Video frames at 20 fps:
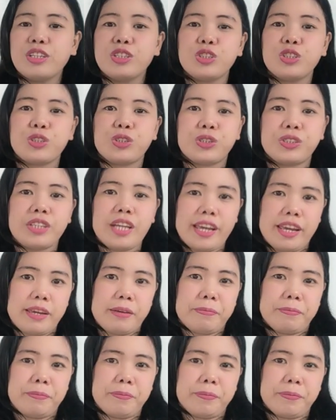
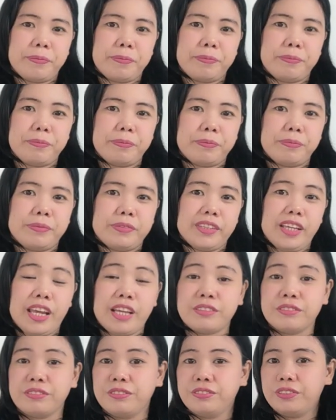shape,
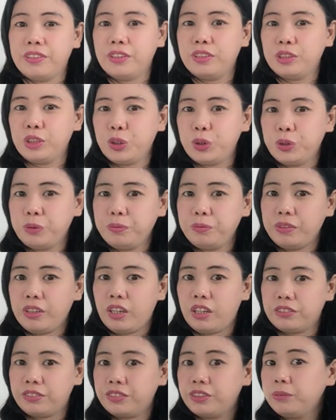and volume
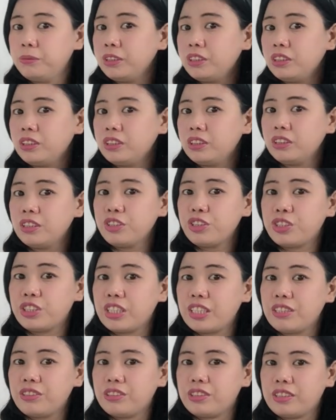of the material
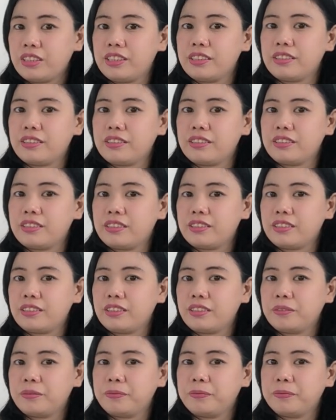changes,